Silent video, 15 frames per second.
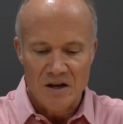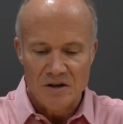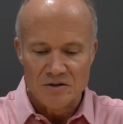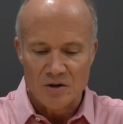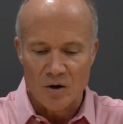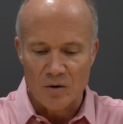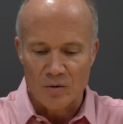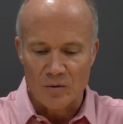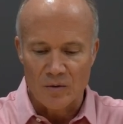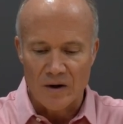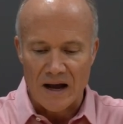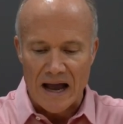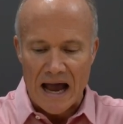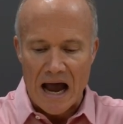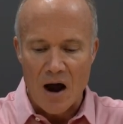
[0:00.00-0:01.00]
So
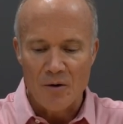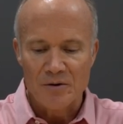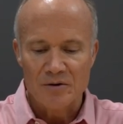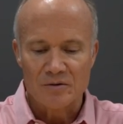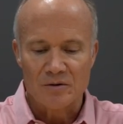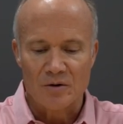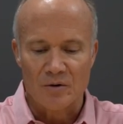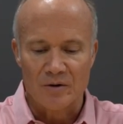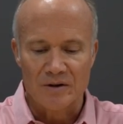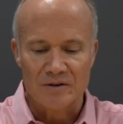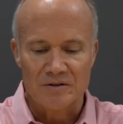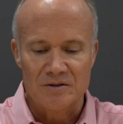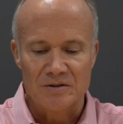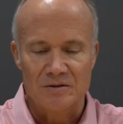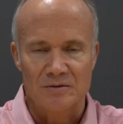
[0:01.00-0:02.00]
how are you
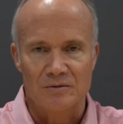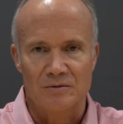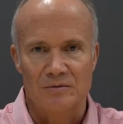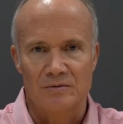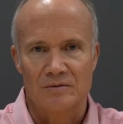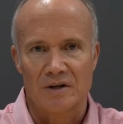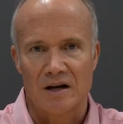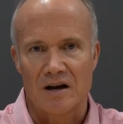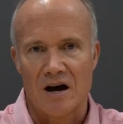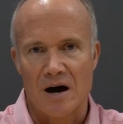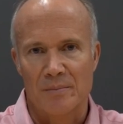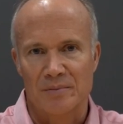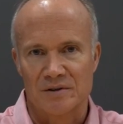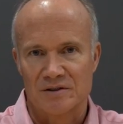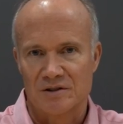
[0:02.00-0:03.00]
going to
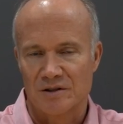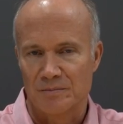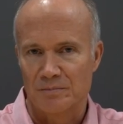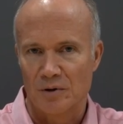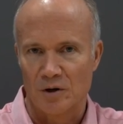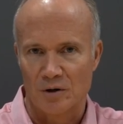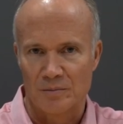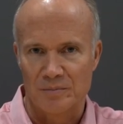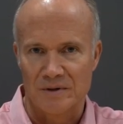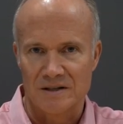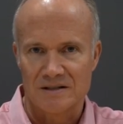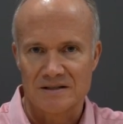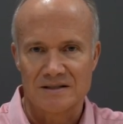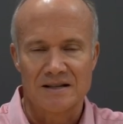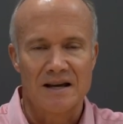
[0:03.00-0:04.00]
accomplish the
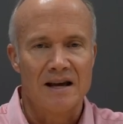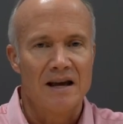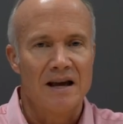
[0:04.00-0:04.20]
purpose?